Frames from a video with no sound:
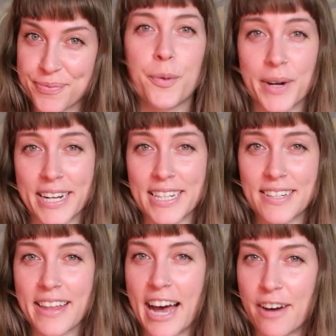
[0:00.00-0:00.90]
We're getting to
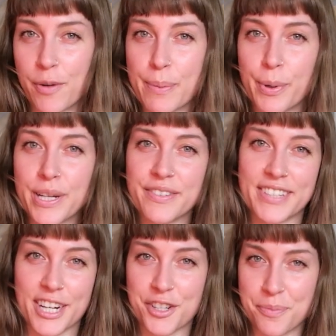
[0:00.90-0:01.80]
the halfway point of
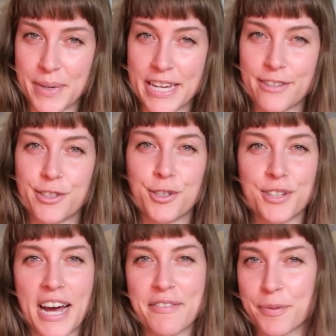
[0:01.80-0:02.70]
section B, so you should
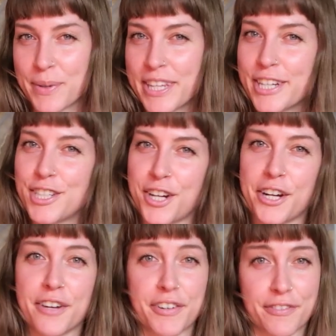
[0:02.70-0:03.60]
have a really good chunk
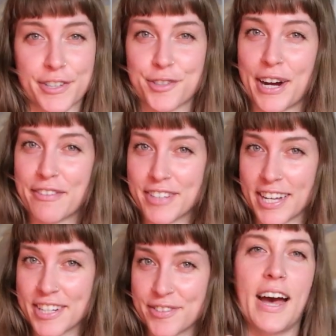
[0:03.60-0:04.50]
of your first draft
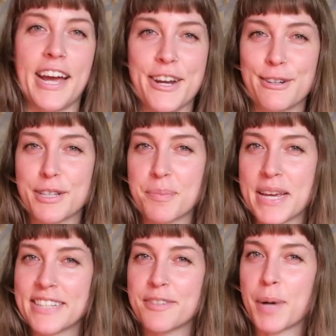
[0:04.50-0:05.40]
done. I know some
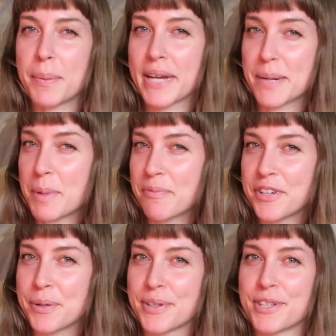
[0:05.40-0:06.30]
things have probably come up for
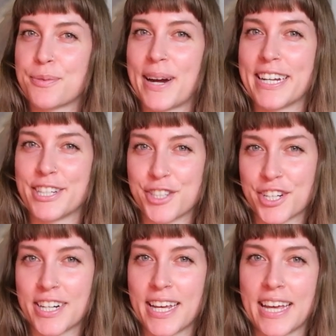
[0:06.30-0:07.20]
you on this writing
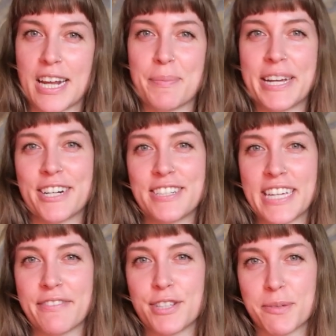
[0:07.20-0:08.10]
journey, and I'm here to
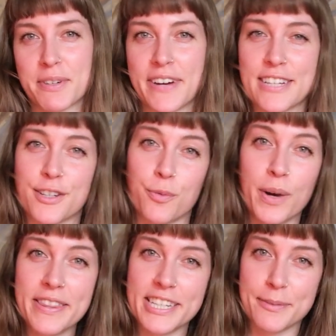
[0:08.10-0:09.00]
give you some advice on
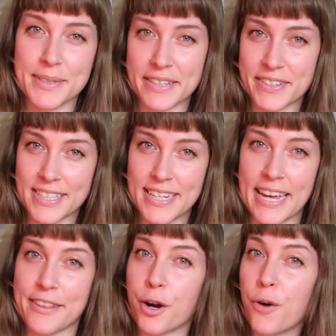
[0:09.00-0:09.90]
one thing specific today
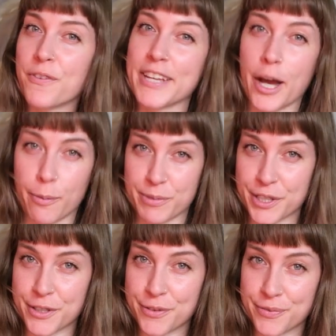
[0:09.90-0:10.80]
that hopefully helps
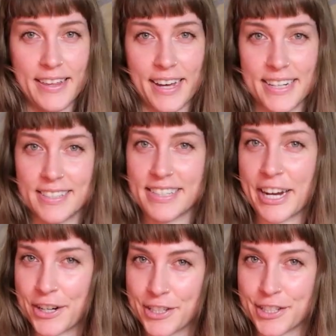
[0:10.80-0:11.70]
you. And that is
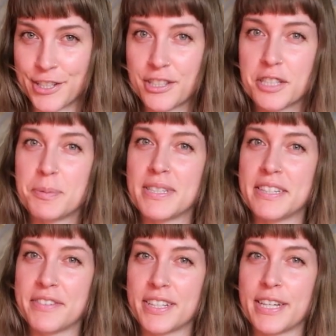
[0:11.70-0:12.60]
characters,
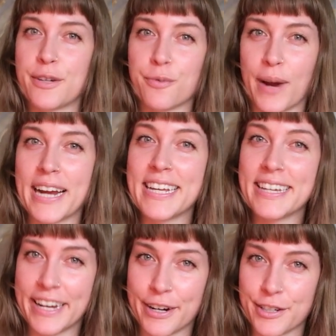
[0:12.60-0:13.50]
specifically writing
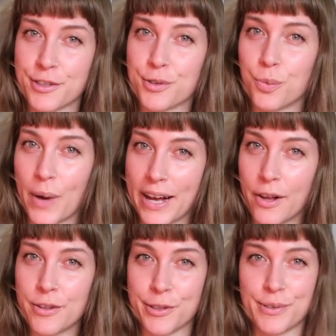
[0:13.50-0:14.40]
characters
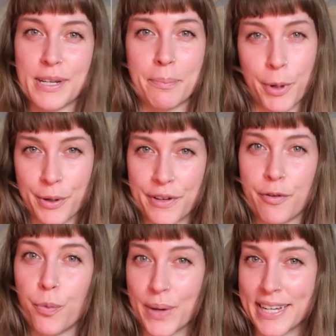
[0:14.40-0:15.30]
well using motive,
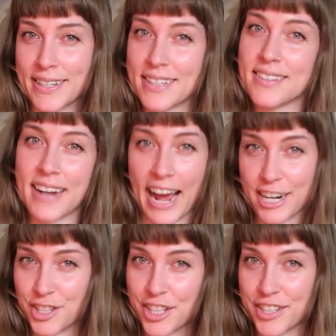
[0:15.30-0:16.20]
weakness, and
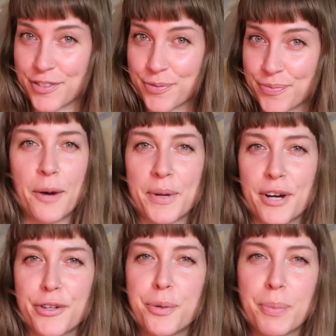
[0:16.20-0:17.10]
action. Now, we
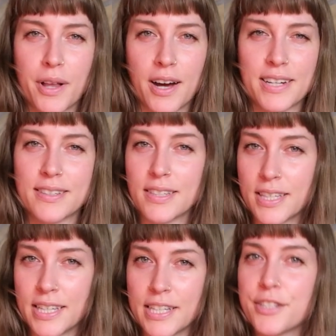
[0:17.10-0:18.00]
all know plot is
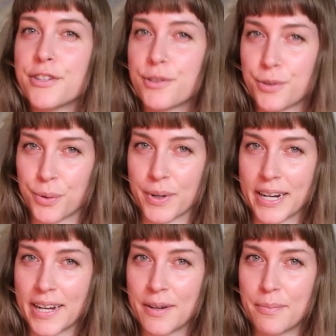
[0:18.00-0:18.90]
key to the
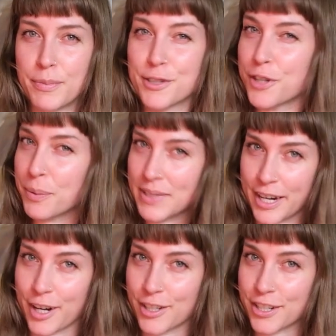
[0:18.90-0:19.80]
story, but so is
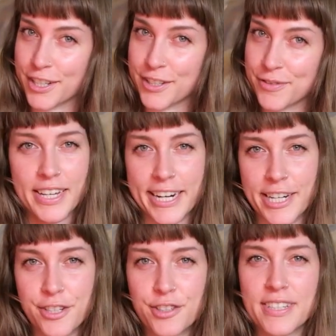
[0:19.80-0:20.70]
character.
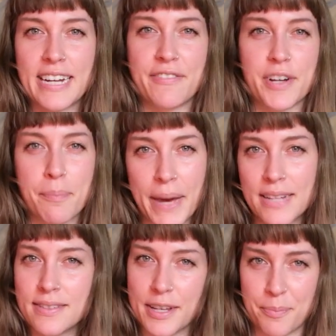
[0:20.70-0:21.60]
Characters can have an
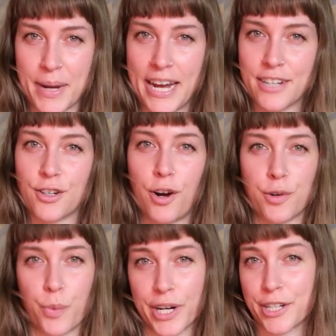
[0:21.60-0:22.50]
immense impact
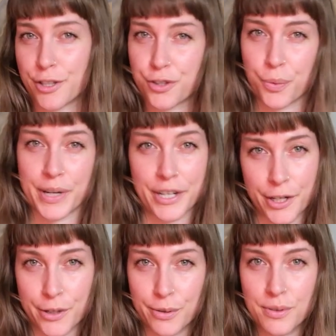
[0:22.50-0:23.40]
on where your story
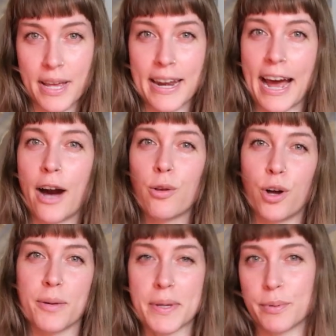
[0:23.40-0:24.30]
goes and how
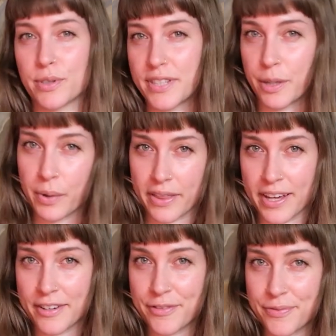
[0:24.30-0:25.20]
long people stick with
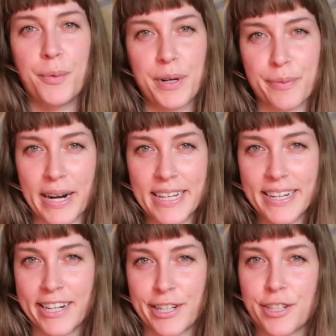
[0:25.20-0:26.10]
it. When writing
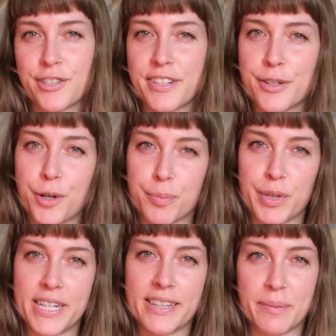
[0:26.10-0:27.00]
characters and
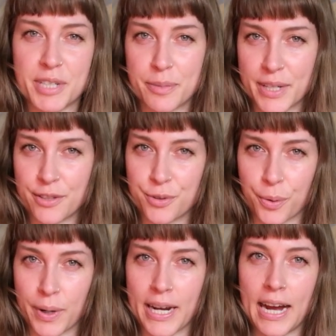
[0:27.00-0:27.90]
incorporating them into my
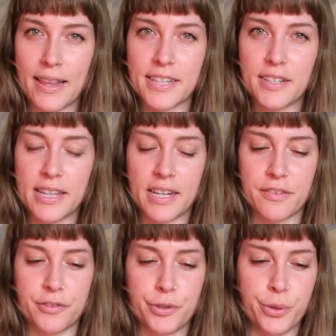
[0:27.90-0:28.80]
story, I like to think
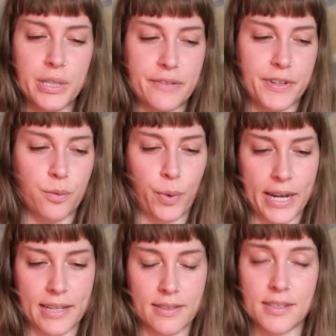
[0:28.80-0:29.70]
of two different
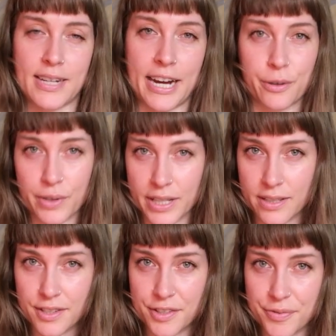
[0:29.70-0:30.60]
ways to tackle
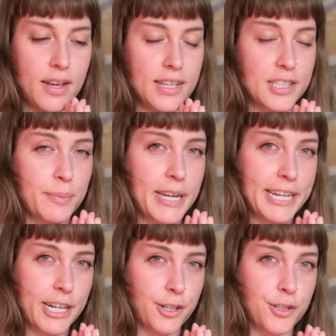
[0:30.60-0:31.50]
this. Is my
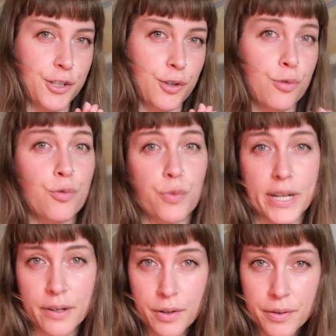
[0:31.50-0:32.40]
character
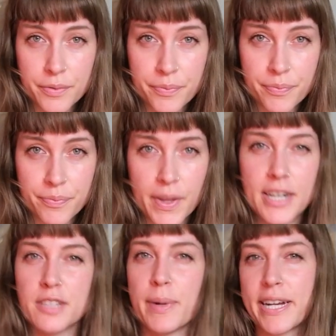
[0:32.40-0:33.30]
real? And
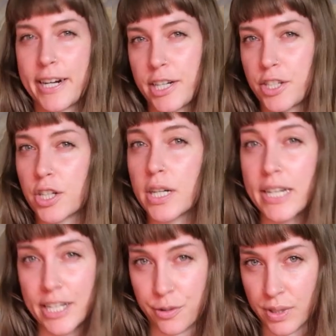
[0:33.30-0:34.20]
is my character
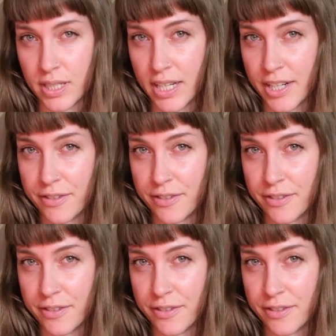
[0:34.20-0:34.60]
interesting?